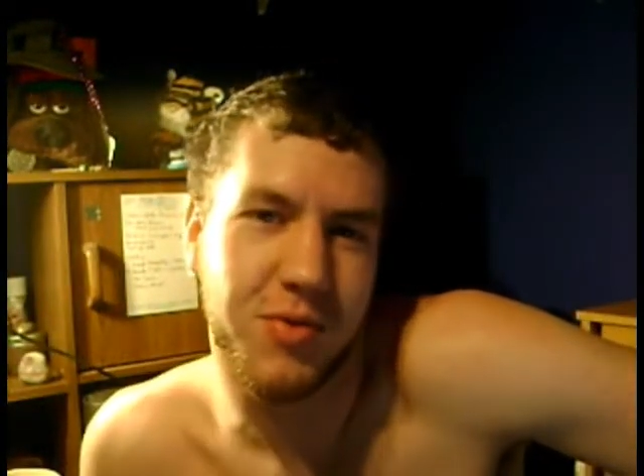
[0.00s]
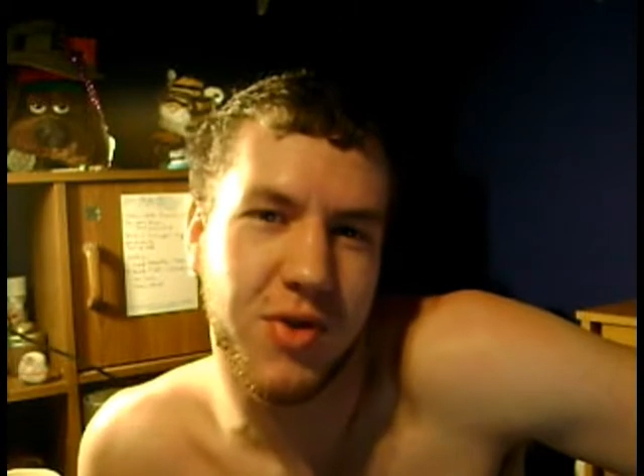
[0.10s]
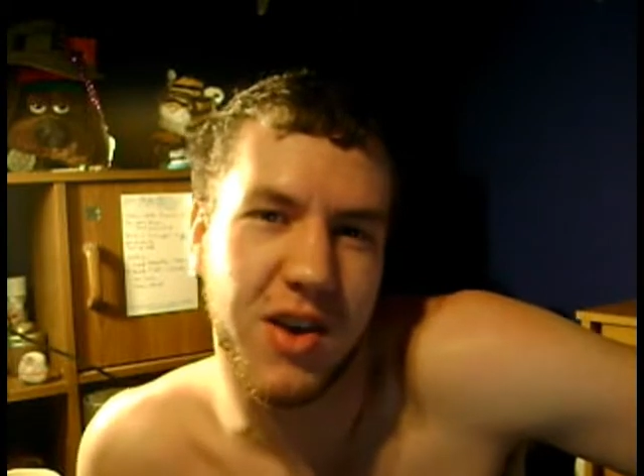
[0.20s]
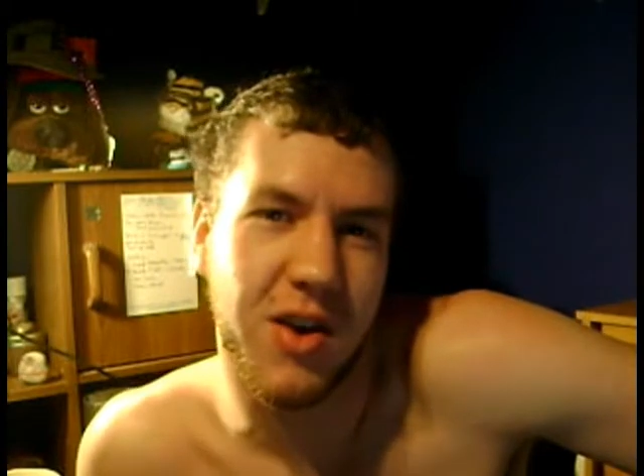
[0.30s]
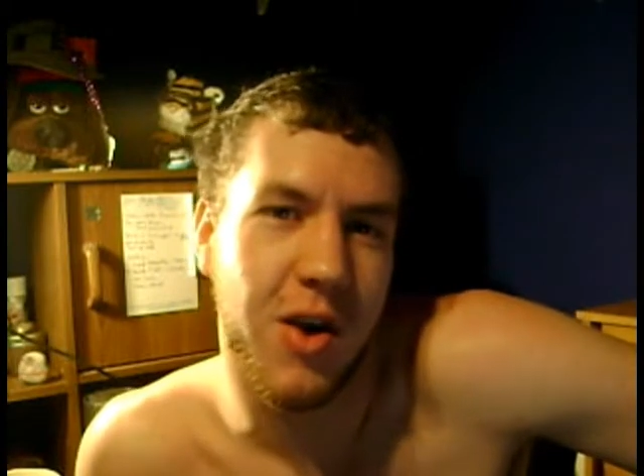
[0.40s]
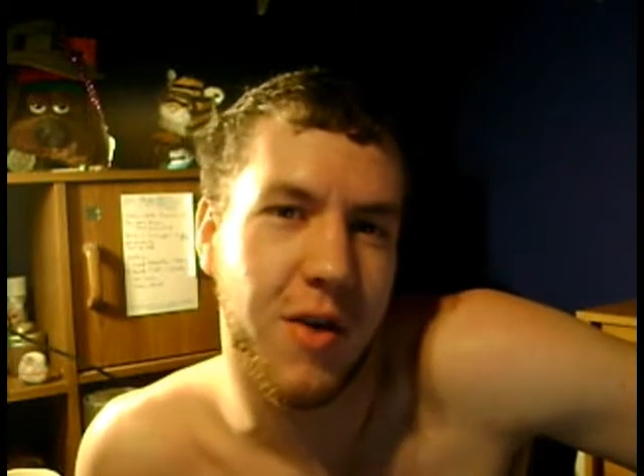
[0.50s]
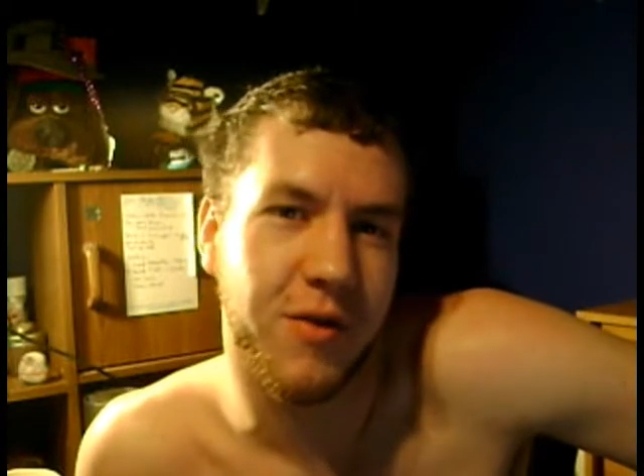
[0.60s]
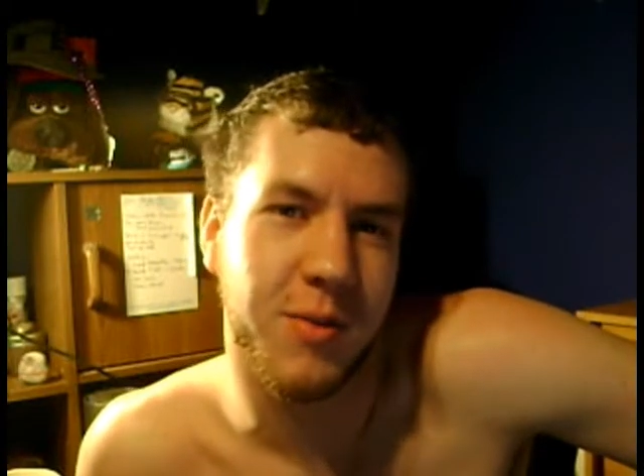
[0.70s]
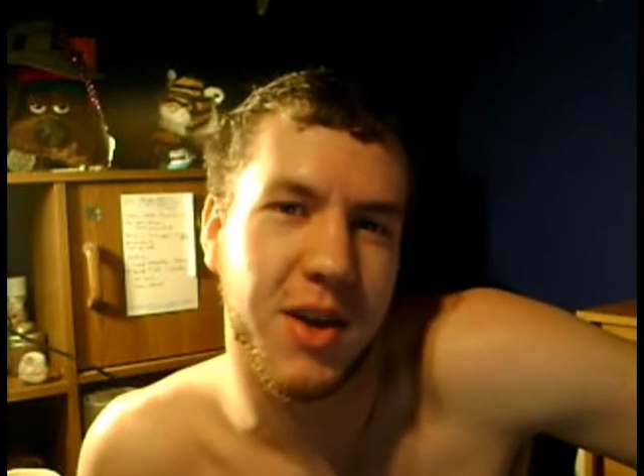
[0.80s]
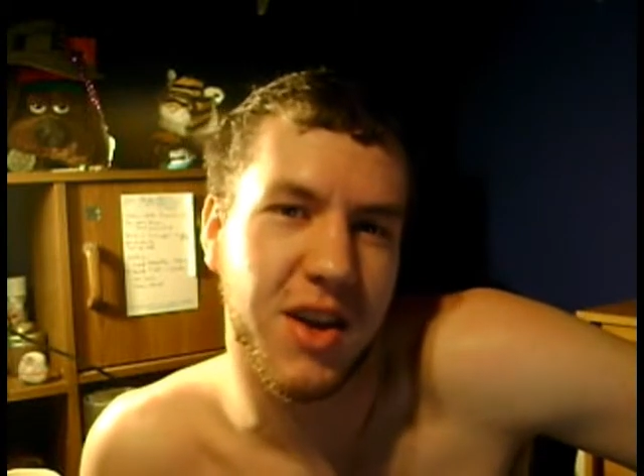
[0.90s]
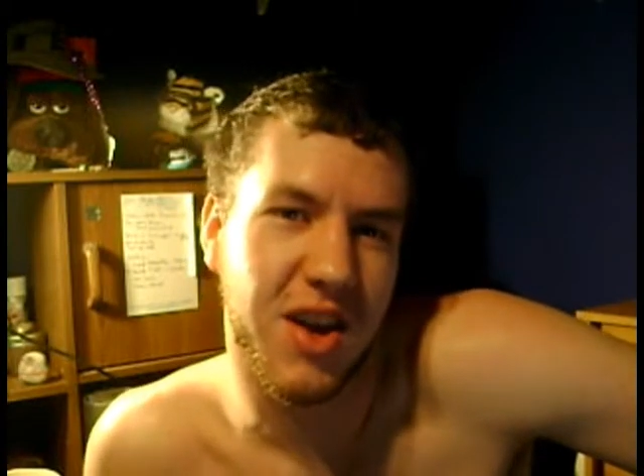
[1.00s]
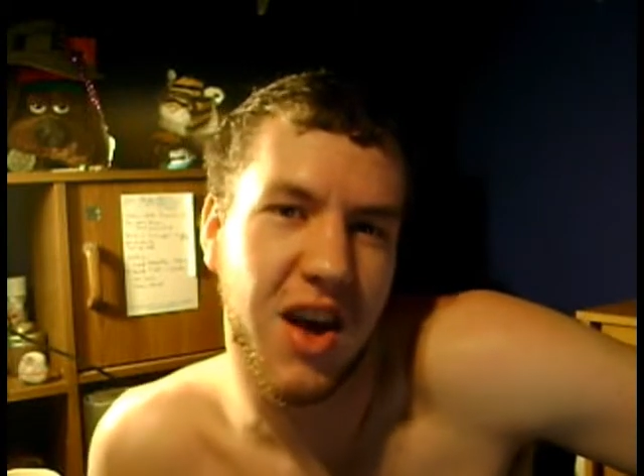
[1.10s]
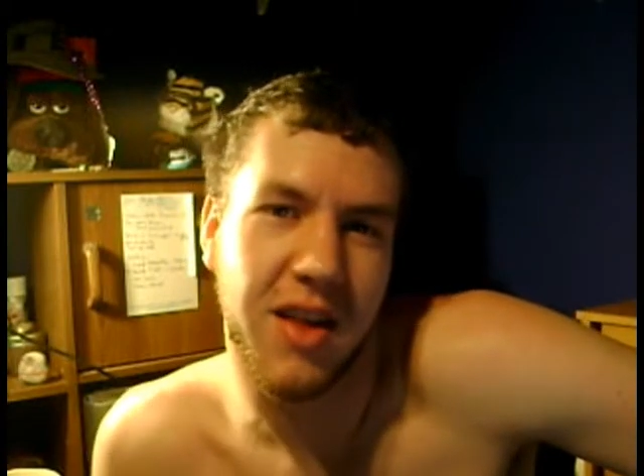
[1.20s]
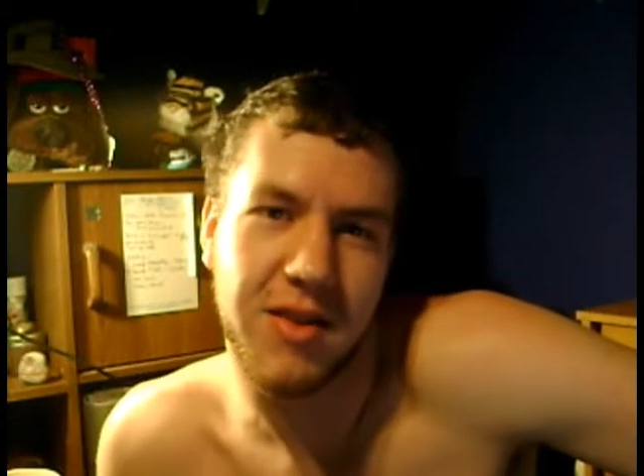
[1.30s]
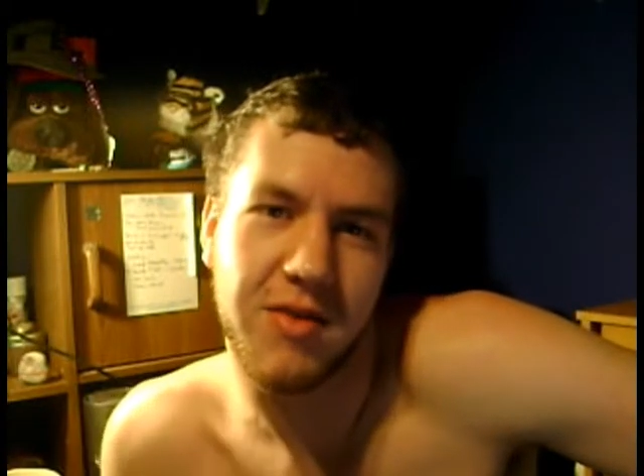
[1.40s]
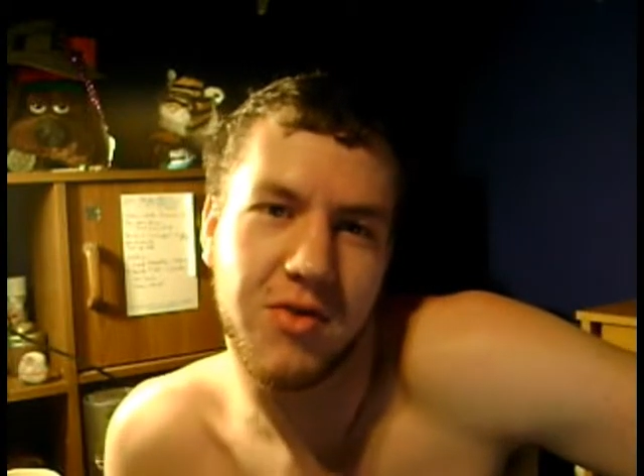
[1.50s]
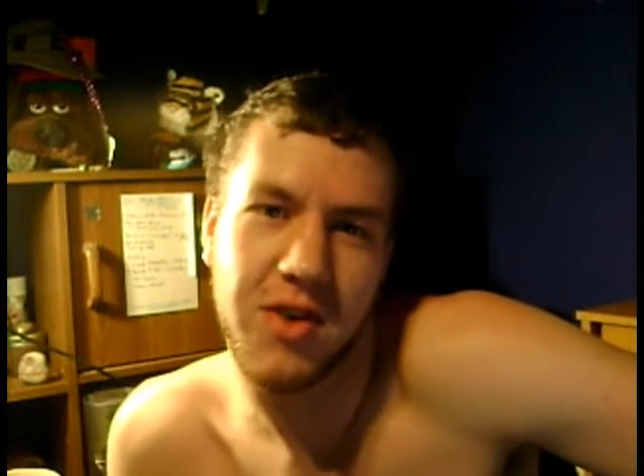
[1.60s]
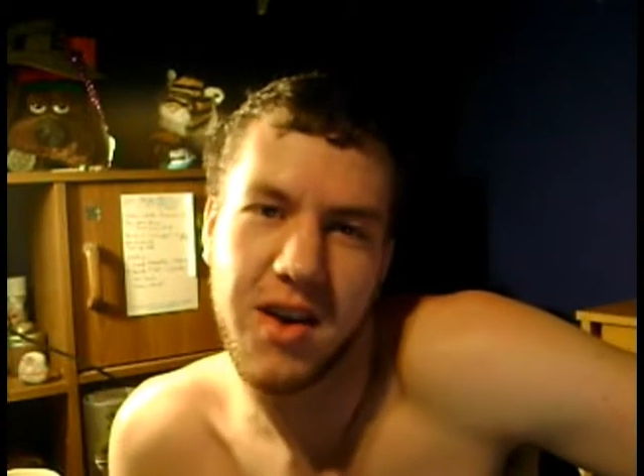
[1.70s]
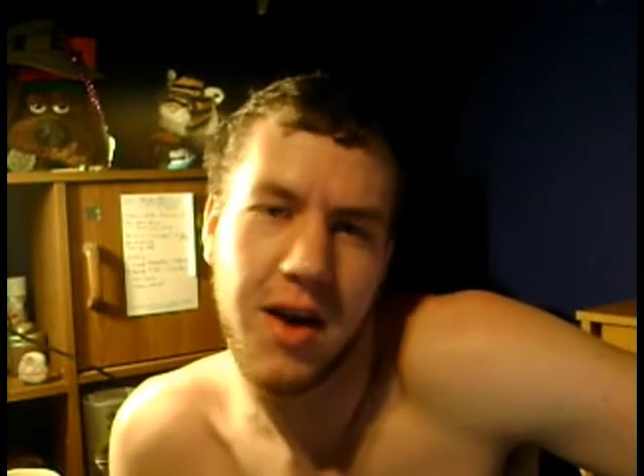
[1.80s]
pretty hard for me to concentrate.